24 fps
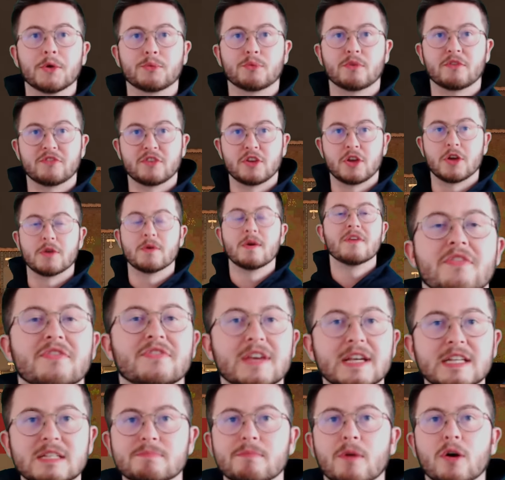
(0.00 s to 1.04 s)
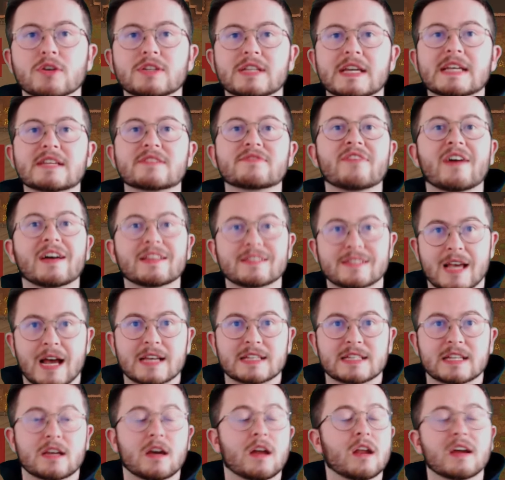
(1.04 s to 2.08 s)
review. This mod is
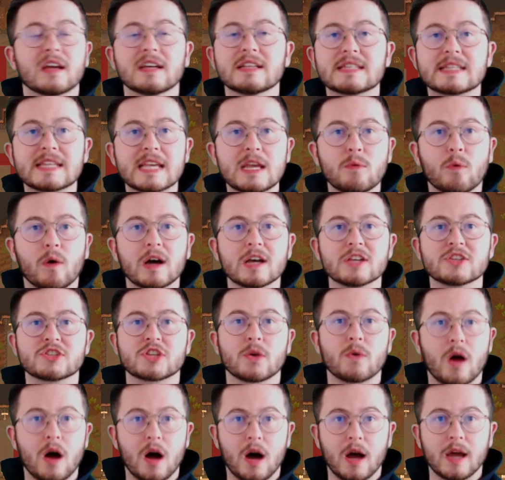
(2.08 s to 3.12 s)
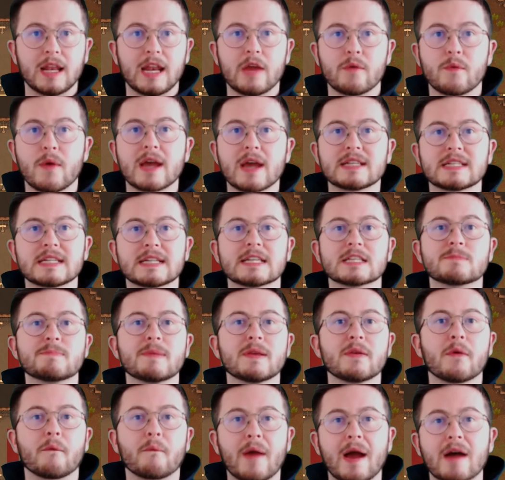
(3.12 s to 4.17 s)
fantastic, and I can see why it's so highly rated, has
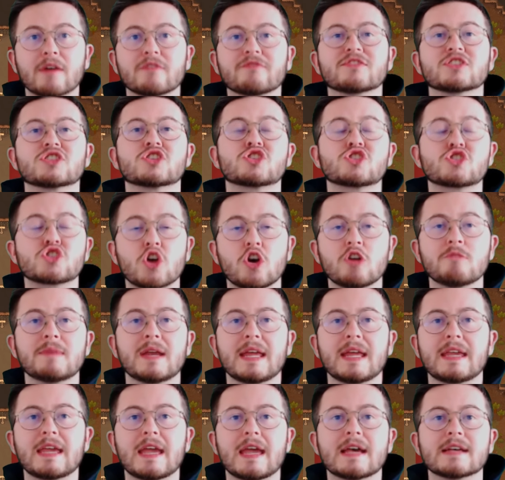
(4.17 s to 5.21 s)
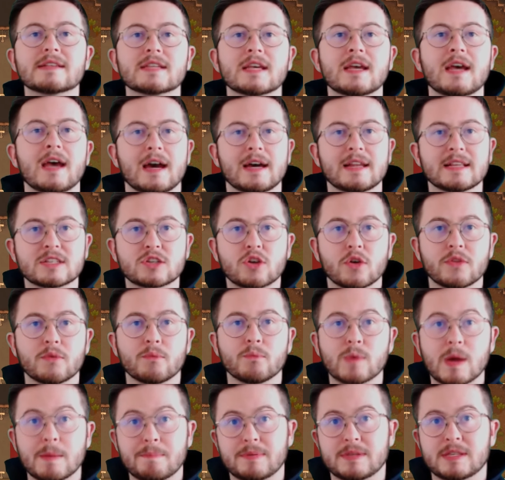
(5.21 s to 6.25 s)
been around for so many years, and it's got the
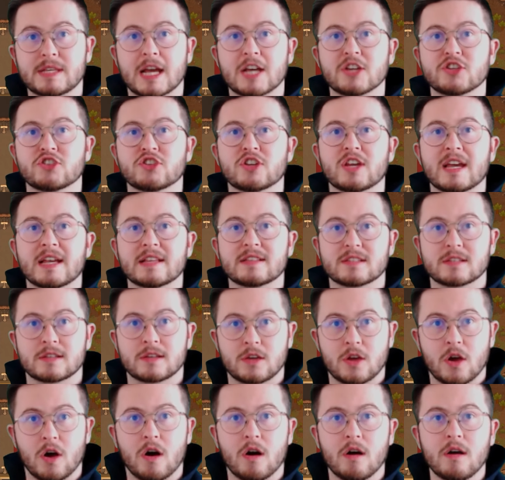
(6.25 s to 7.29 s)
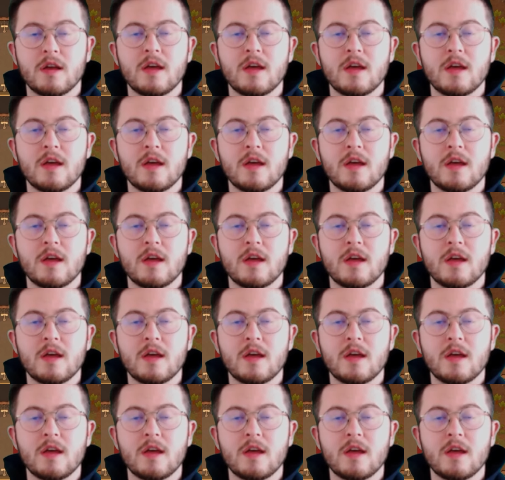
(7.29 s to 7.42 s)
reputation it's got.